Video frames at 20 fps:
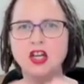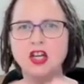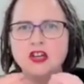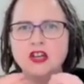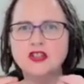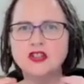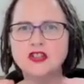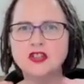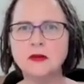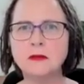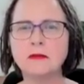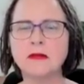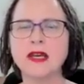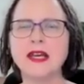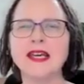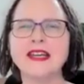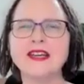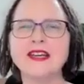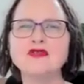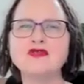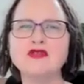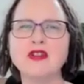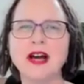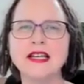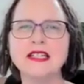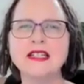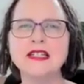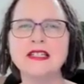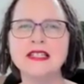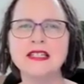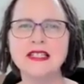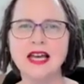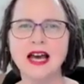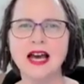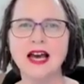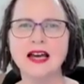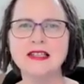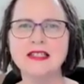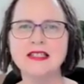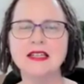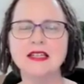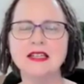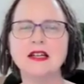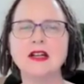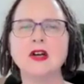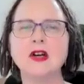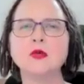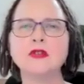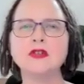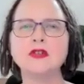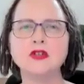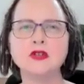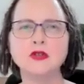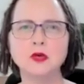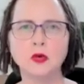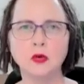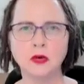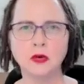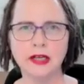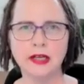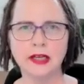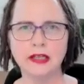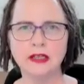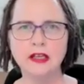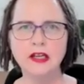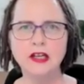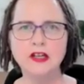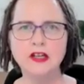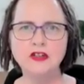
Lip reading: So to me, writing starts with talking.